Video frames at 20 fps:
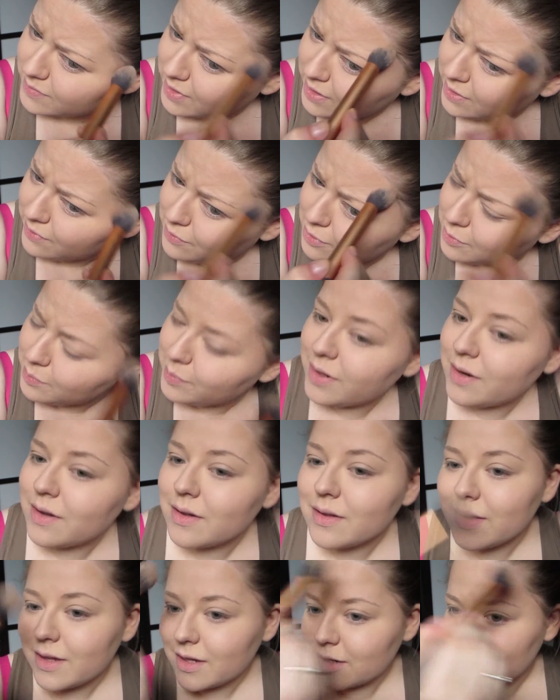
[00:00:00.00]
And if you're
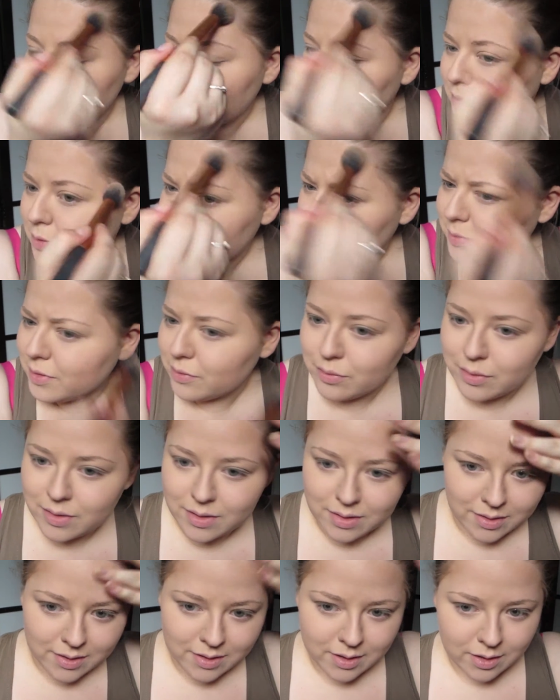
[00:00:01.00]
pale like me, you want to be
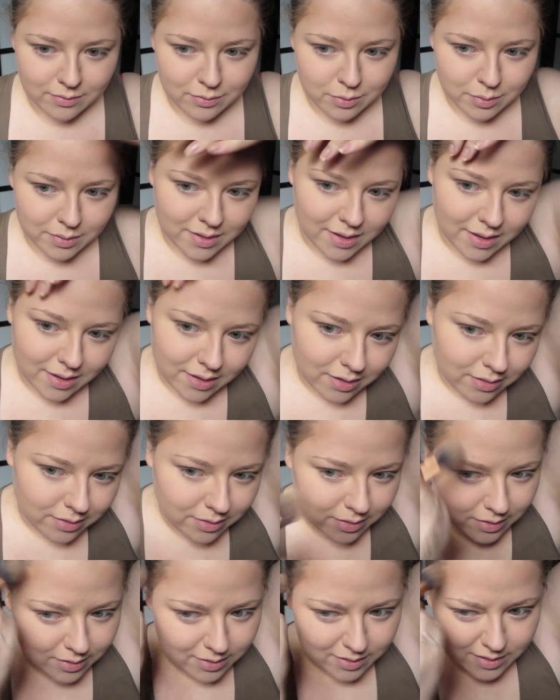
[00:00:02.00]
really careful with that
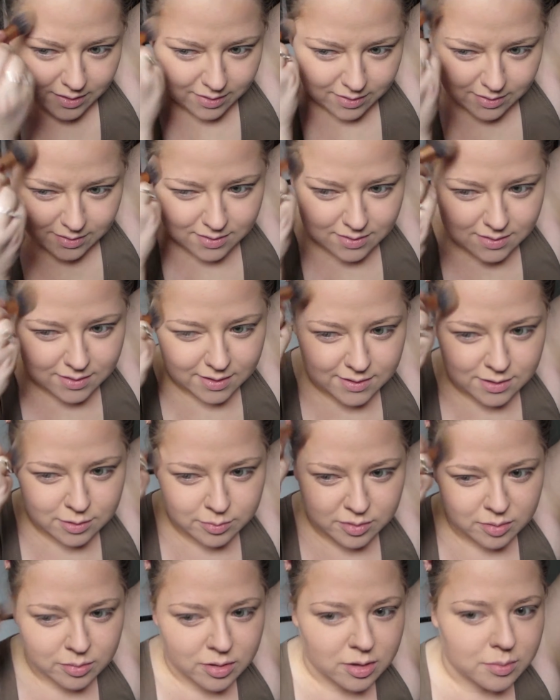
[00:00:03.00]
color because, as you
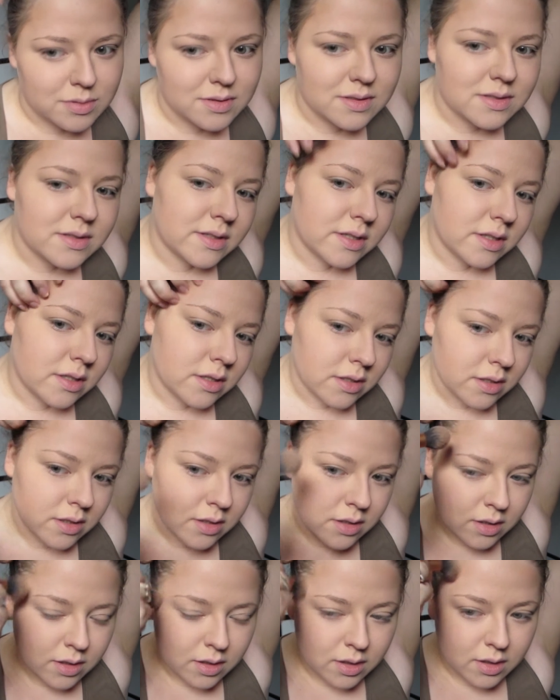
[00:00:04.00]
might be able to see,
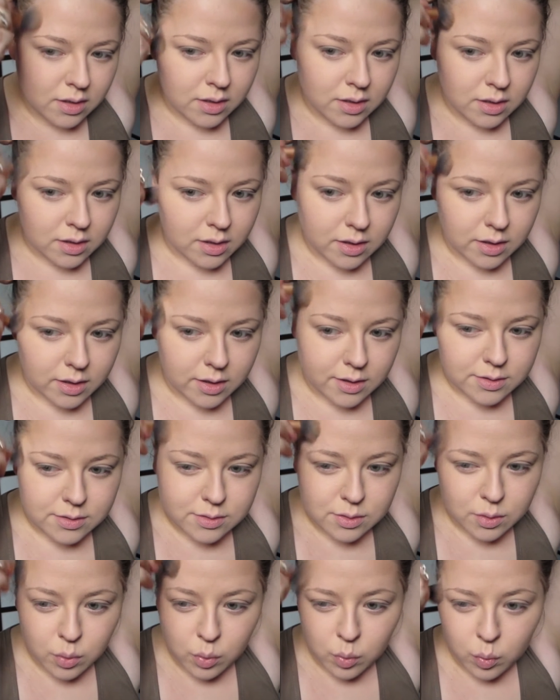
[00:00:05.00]

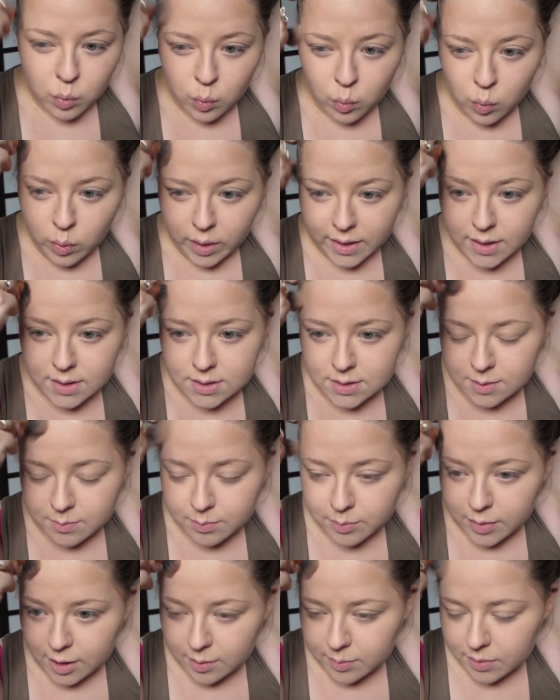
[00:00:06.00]
it's quite
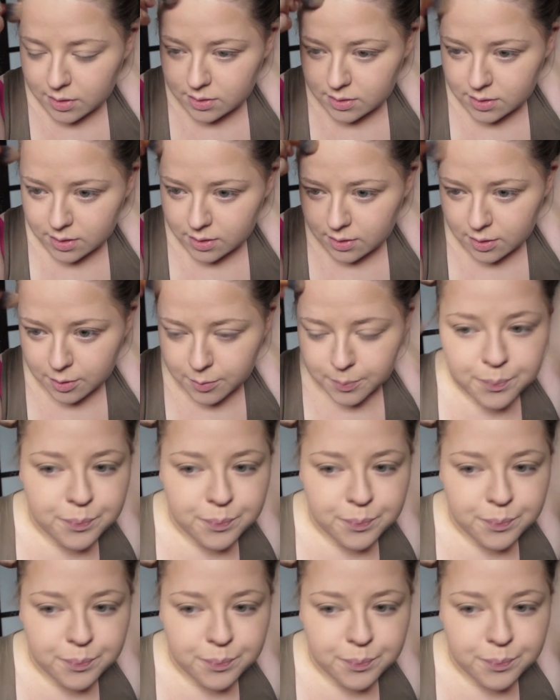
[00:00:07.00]
pigmented.